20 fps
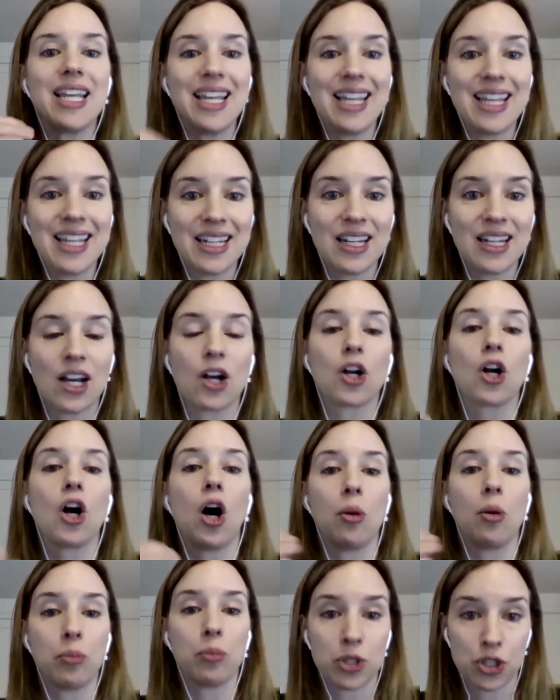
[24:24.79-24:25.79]
in
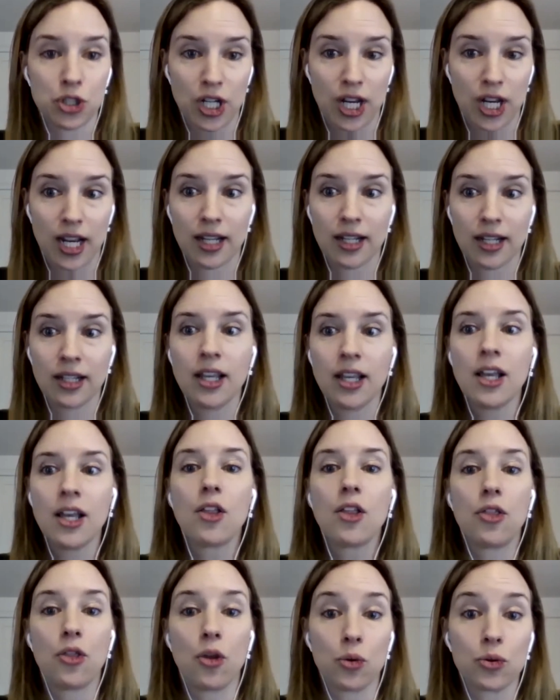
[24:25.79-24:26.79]
accomplishing
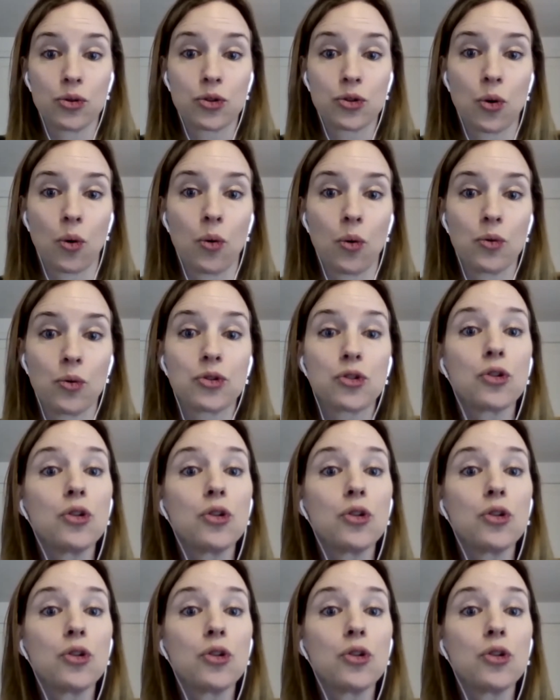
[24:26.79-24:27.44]
those goals.